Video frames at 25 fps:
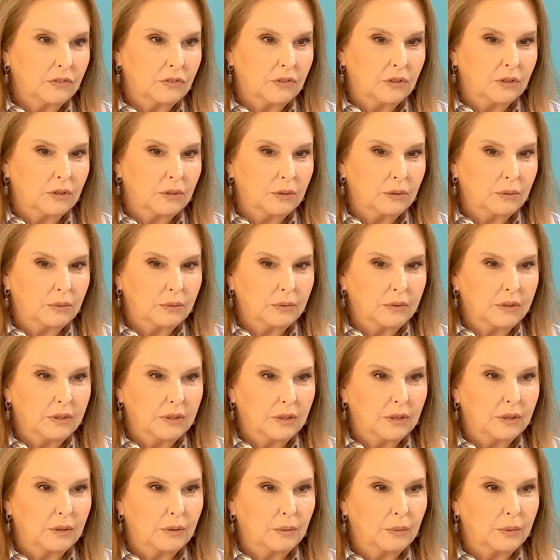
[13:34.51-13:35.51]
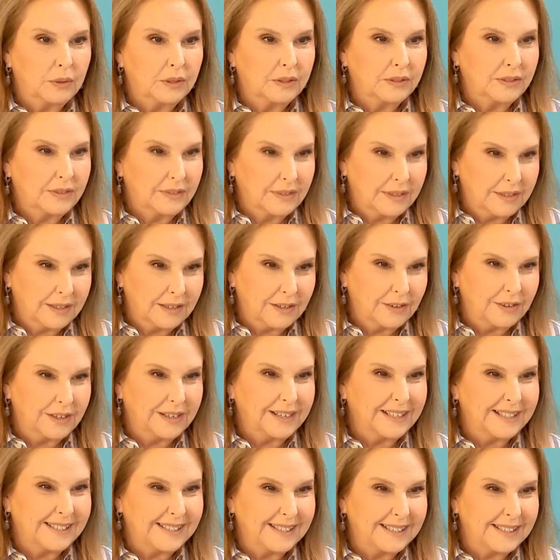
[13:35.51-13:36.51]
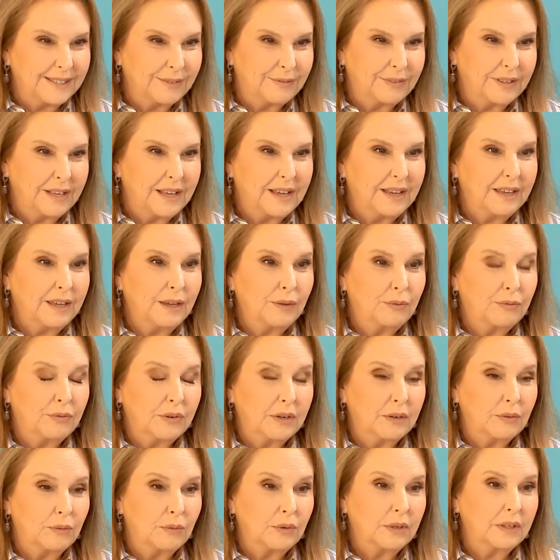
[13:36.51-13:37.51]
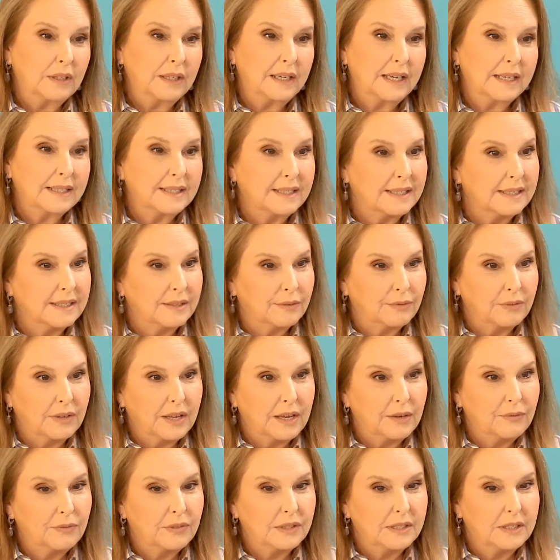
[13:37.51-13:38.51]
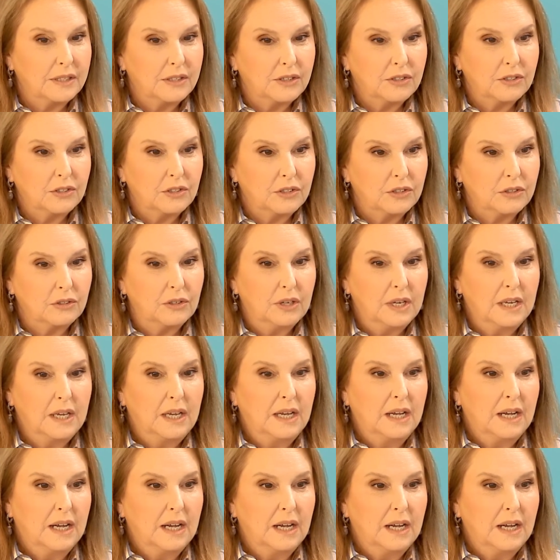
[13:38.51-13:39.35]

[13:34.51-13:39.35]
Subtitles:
So, we're sitting here at Essence of Life, and really Essence of Life is here to